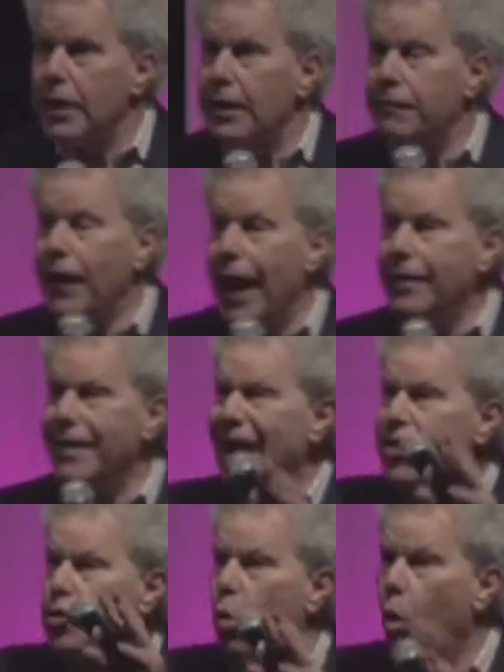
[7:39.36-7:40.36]
In fact, that
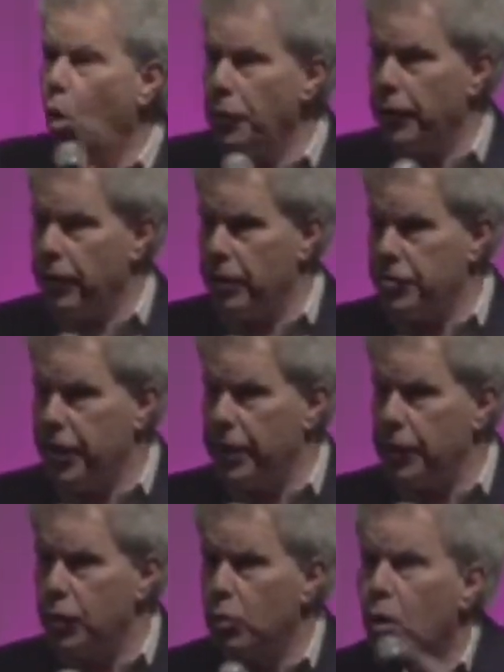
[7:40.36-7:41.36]
is all they're gonna say to
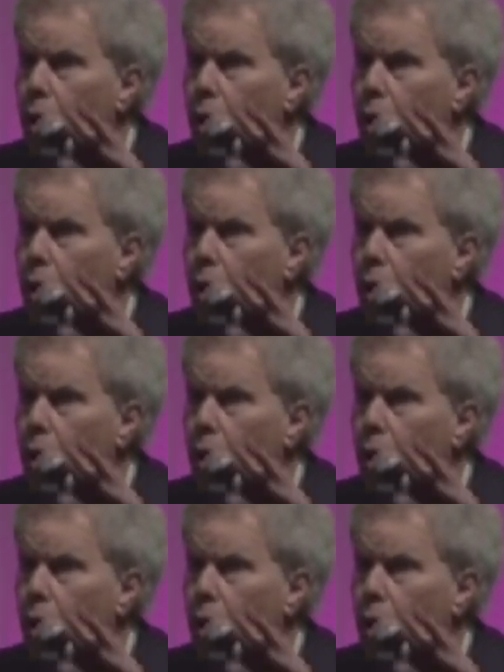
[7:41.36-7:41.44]
you